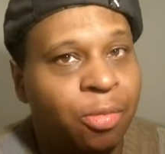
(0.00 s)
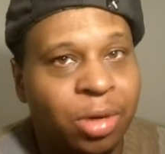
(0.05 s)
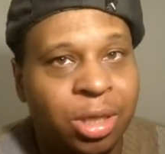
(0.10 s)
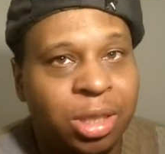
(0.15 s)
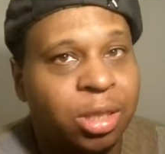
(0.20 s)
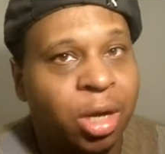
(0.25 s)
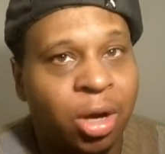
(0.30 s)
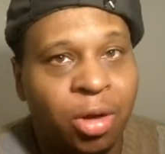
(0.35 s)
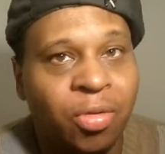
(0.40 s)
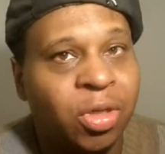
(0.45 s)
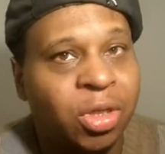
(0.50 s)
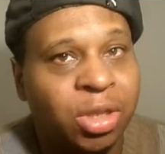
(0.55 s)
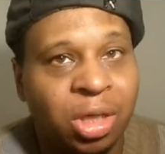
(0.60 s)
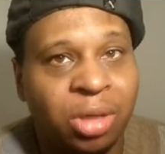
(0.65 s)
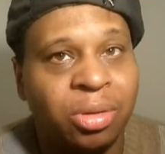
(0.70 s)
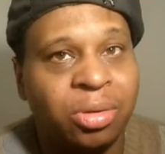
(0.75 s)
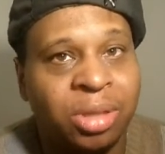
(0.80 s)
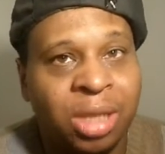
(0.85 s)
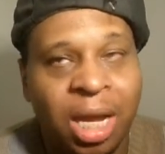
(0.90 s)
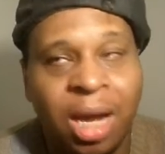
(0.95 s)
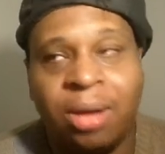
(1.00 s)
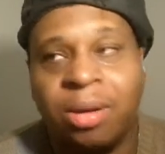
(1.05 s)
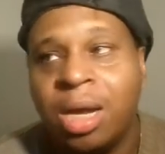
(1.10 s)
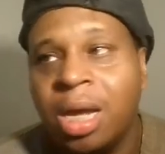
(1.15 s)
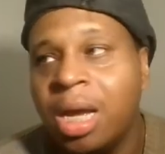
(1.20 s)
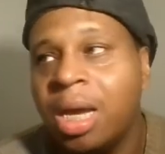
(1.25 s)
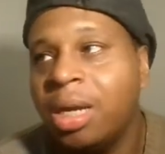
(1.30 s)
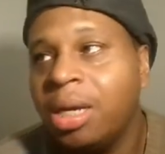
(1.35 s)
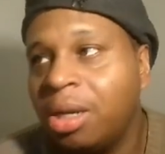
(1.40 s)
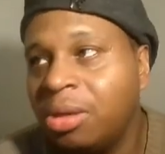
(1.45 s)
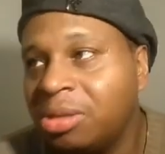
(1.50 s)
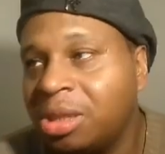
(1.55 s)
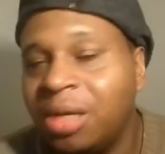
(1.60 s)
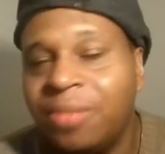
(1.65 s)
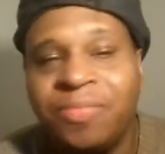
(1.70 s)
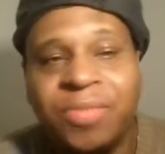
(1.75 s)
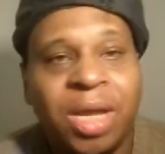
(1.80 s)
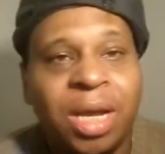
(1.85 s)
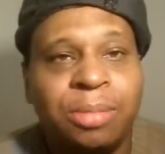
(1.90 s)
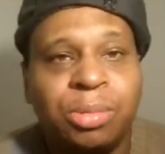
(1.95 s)
tear each other down. No,
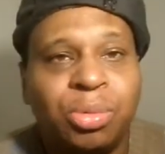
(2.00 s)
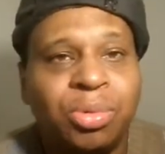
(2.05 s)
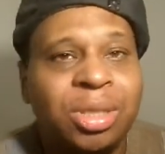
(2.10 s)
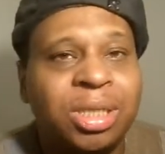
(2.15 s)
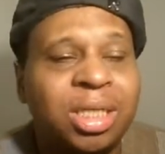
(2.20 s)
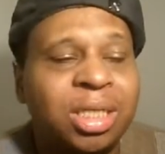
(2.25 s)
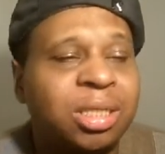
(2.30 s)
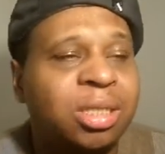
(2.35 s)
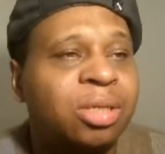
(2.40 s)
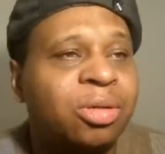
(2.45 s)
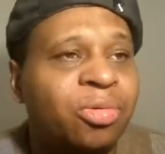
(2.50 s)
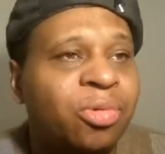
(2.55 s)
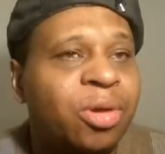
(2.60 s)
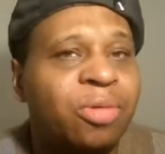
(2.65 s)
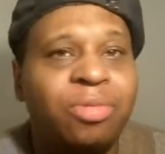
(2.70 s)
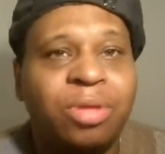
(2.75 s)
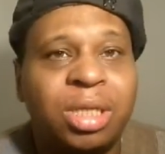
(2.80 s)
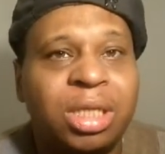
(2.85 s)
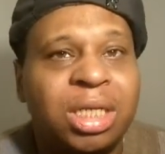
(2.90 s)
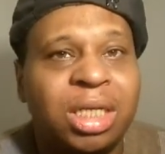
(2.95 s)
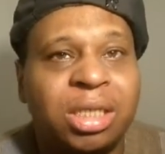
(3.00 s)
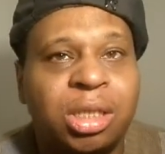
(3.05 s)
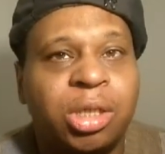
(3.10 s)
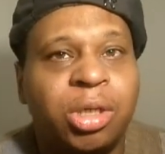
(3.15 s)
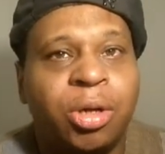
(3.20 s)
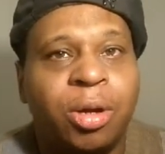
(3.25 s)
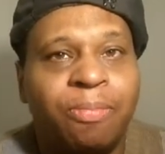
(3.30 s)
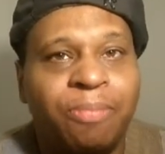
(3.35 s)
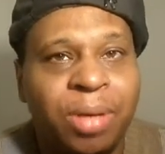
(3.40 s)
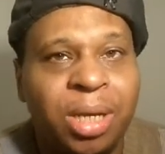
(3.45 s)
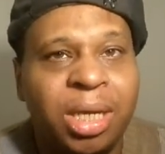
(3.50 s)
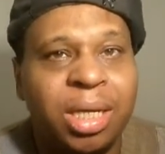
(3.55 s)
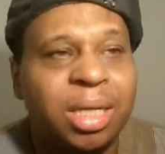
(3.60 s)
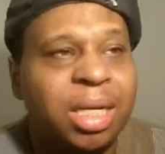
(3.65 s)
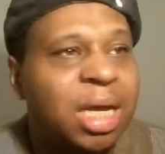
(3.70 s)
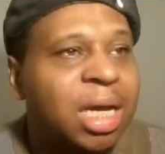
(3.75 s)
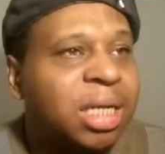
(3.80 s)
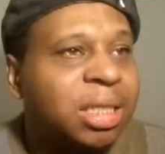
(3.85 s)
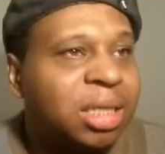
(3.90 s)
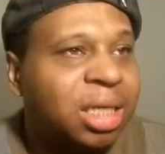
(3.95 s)
sometimes we disagree with just your
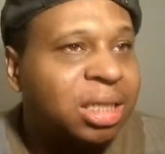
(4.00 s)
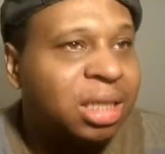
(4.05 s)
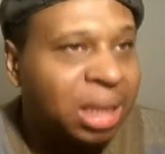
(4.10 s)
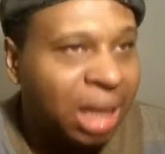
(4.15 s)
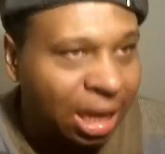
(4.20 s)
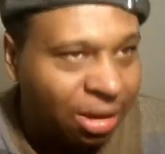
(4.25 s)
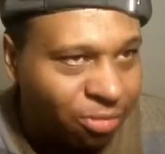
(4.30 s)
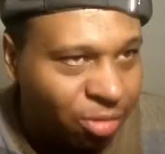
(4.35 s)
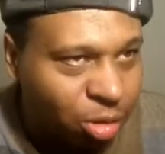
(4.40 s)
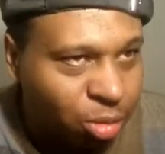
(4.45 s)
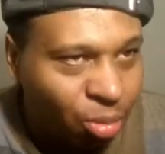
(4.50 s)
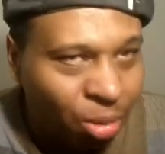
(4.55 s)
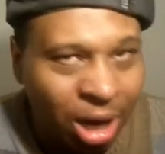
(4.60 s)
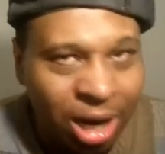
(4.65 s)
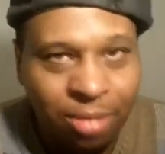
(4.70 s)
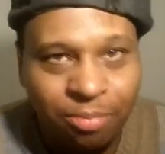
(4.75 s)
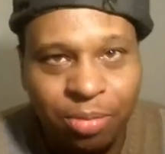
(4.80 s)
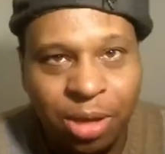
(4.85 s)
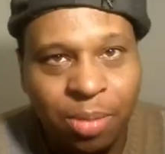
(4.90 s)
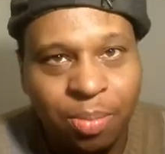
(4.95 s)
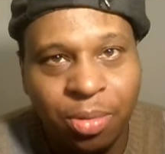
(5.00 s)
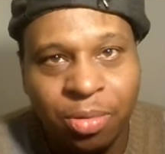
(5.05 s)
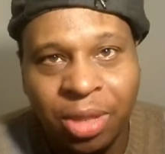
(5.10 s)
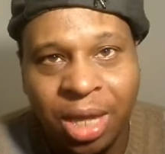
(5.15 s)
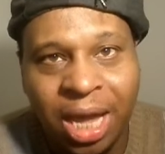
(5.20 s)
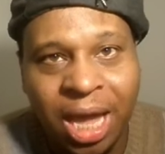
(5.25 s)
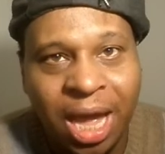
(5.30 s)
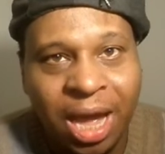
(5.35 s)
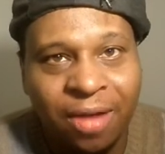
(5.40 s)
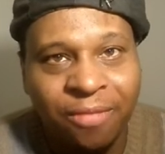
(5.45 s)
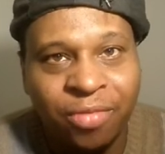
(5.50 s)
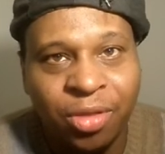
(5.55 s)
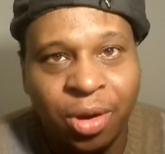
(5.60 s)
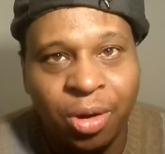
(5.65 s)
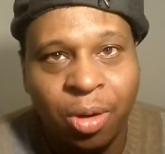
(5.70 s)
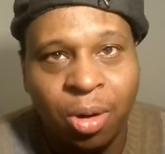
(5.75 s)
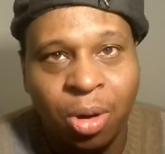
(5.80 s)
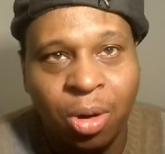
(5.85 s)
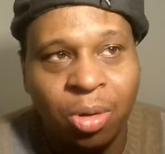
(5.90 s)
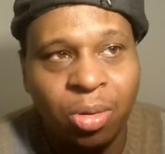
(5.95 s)
opinion. Just like with white people, they have
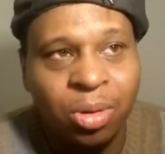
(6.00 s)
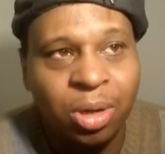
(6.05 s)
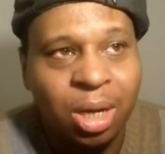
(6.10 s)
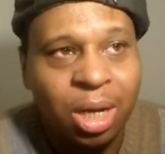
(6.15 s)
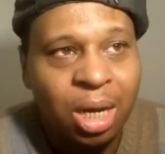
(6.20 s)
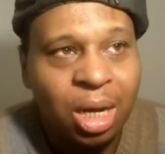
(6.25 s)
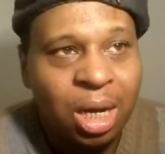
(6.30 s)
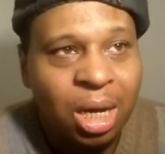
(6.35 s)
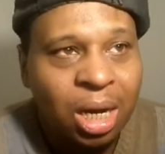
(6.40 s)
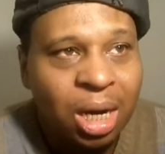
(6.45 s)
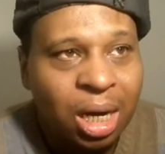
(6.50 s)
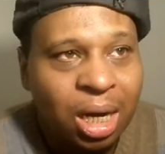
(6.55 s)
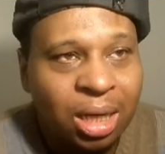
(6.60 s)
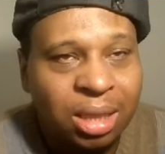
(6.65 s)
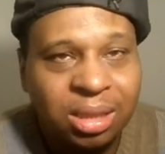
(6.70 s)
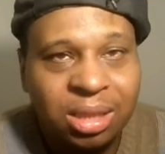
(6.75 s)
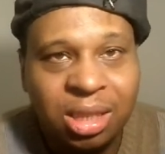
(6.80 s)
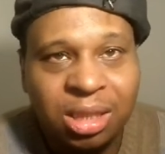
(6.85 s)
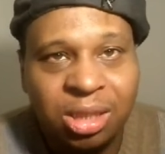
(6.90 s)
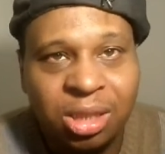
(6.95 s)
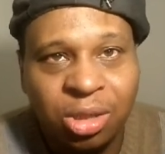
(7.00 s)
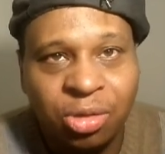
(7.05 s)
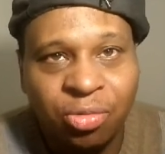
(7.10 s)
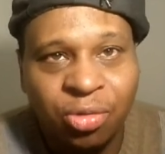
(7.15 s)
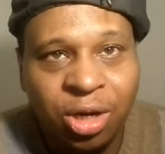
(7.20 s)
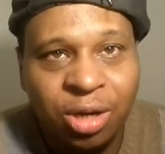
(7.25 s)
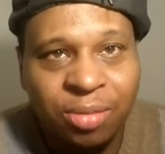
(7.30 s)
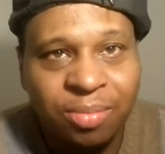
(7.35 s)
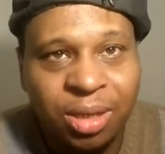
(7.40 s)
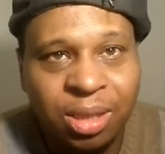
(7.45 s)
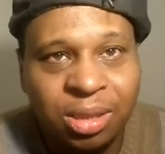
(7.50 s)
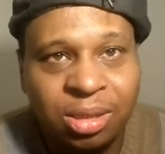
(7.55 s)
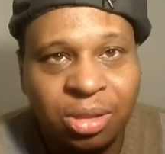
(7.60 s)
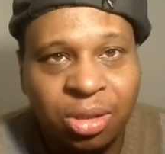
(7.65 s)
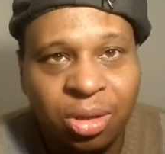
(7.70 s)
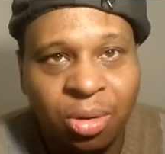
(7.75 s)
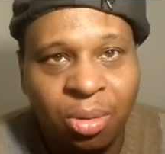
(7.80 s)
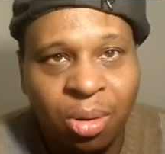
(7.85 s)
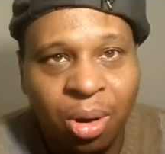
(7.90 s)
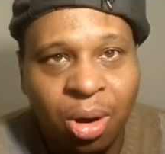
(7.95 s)
their own disagreements,
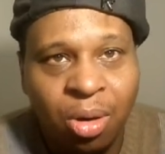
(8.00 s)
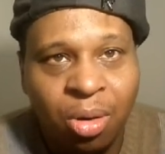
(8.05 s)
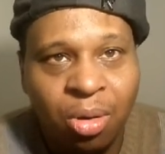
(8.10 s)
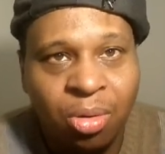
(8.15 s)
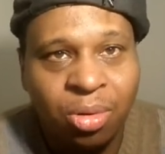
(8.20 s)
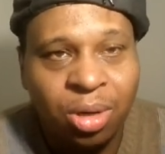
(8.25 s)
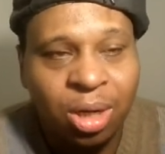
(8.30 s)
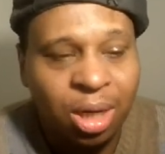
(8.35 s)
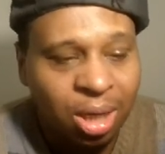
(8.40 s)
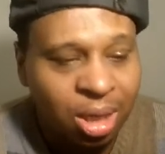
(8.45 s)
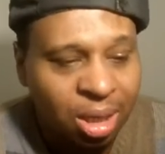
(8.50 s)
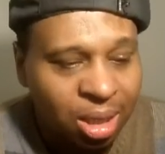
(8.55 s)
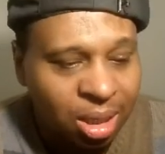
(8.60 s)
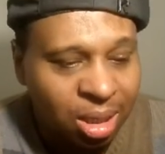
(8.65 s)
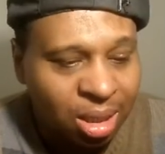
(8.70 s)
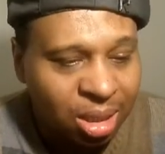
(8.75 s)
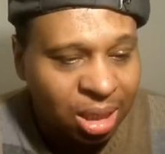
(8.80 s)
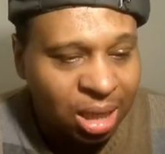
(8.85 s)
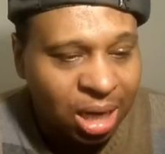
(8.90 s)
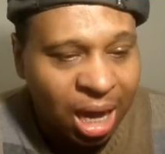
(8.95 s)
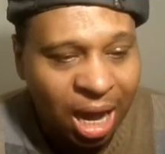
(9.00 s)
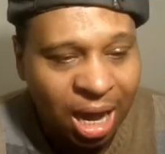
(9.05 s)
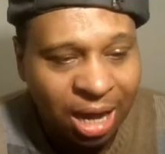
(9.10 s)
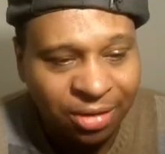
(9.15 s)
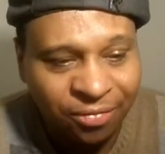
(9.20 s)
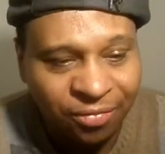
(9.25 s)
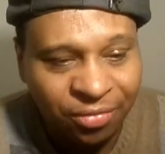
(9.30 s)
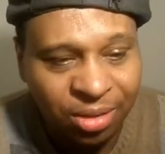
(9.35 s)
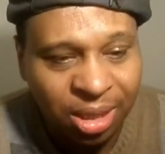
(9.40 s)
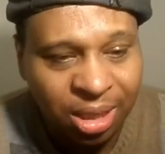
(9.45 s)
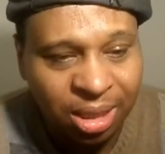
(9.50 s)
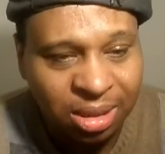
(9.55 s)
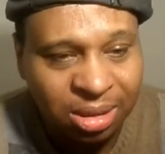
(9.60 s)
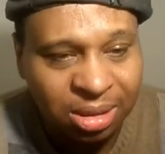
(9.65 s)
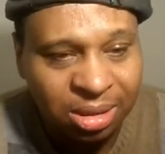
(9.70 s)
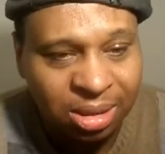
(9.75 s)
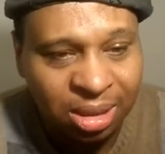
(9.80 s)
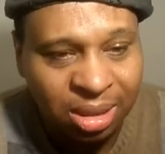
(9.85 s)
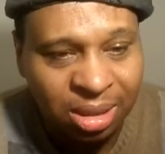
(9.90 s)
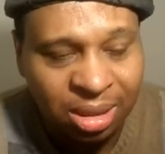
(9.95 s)
their own
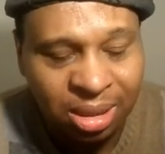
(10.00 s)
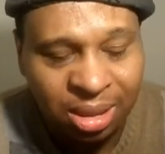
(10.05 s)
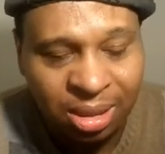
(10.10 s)
conflicts and